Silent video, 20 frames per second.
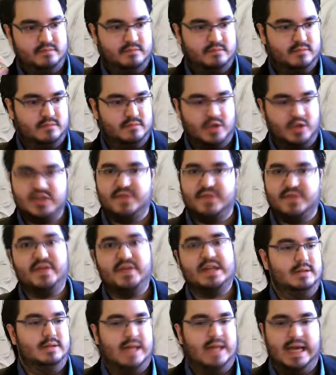lots of
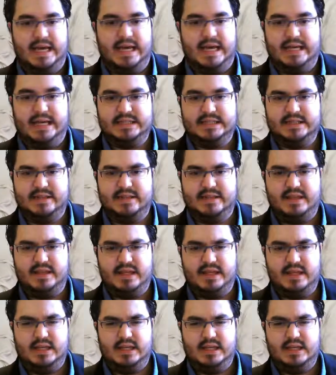things. And
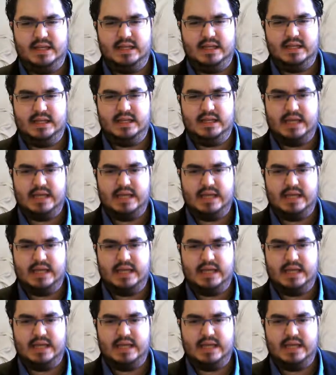the